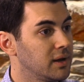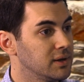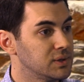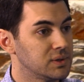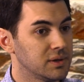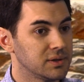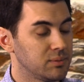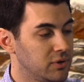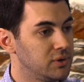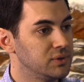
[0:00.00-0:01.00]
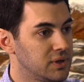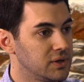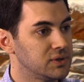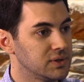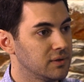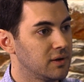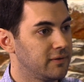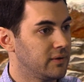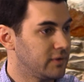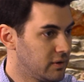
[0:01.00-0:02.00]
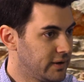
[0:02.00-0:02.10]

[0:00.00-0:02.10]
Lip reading: I guess some of the news stations out there found very